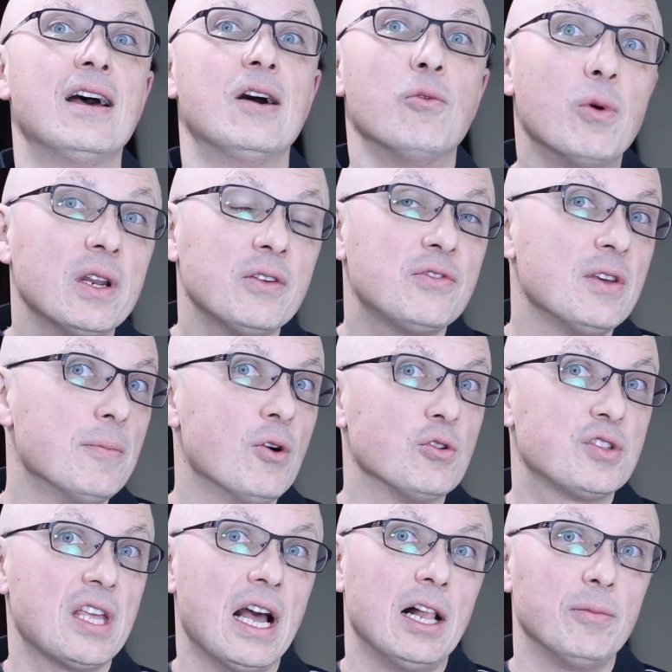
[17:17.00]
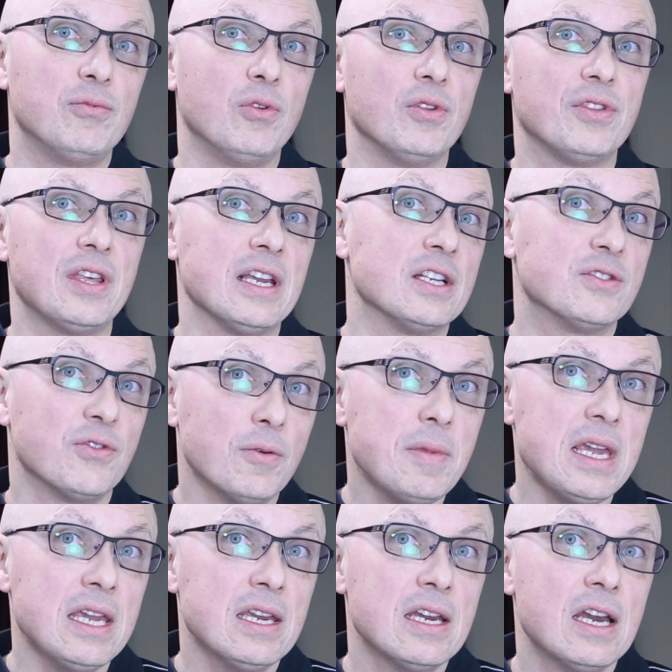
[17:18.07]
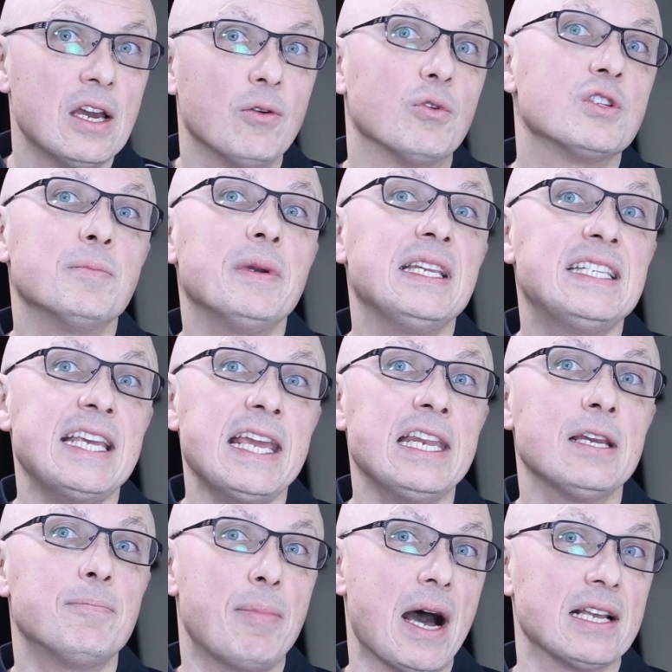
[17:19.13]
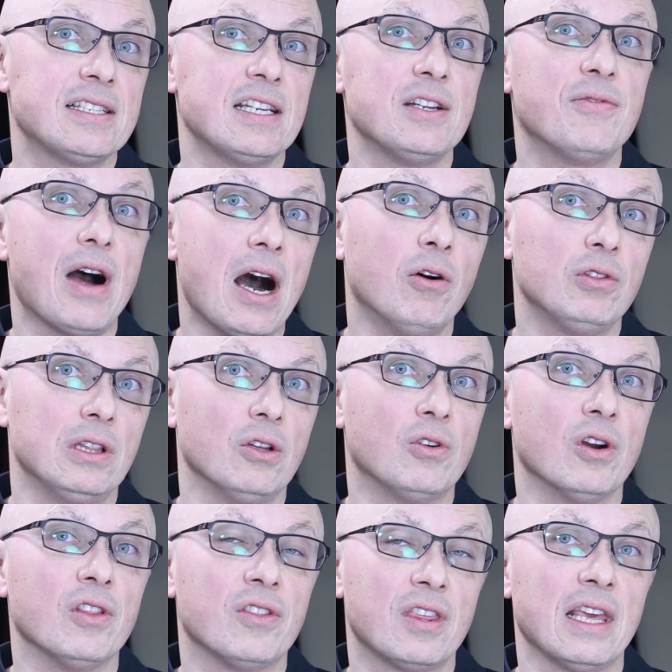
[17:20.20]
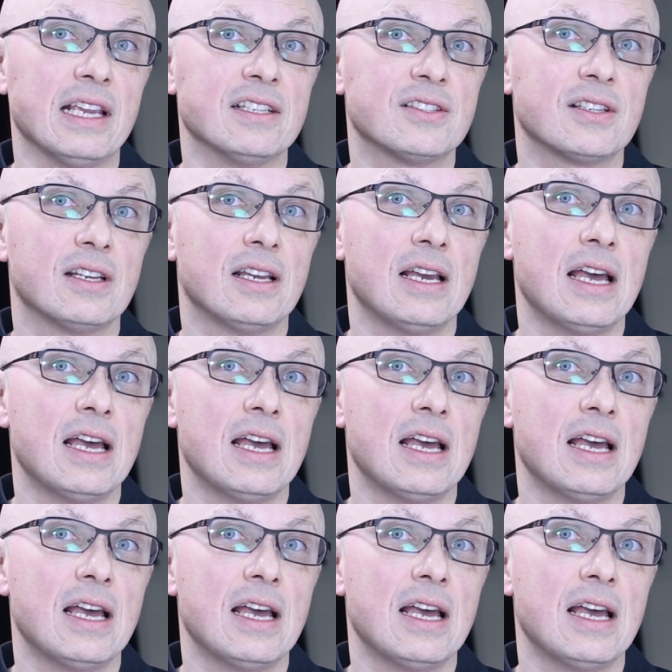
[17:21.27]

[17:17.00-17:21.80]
One of the most helpful things for me was maintaining positive outlook on things.